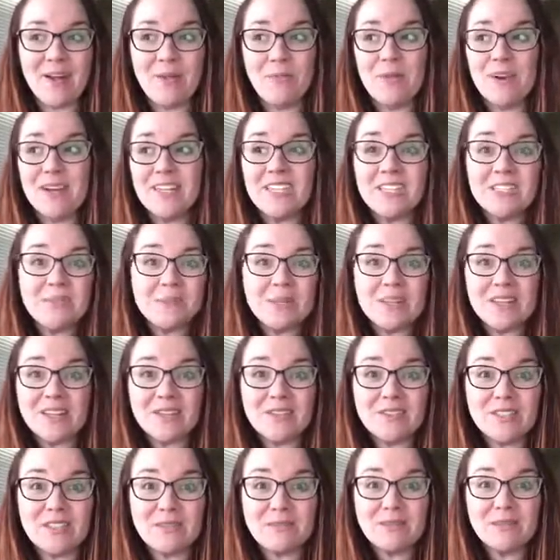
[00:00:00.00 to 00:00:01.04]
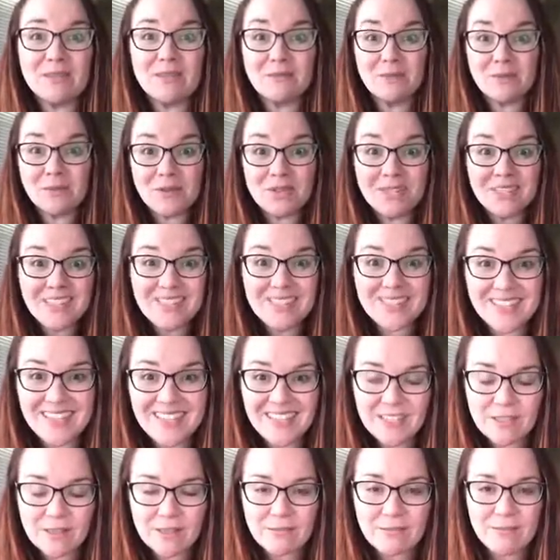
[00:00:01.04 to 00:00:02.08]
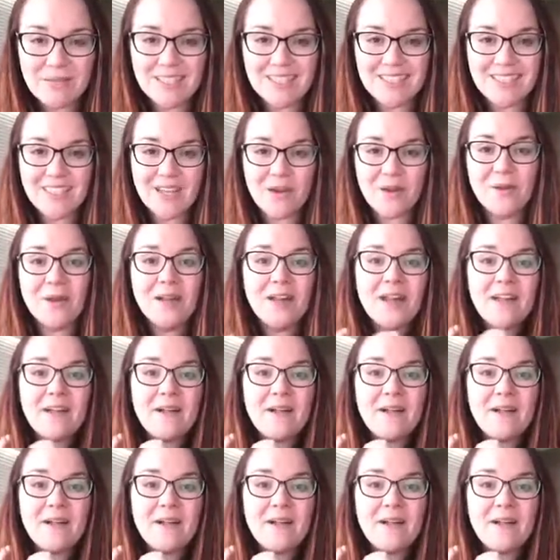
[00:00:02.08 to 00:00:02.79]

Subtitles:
I want us to be close. I want them to want to do things with me. So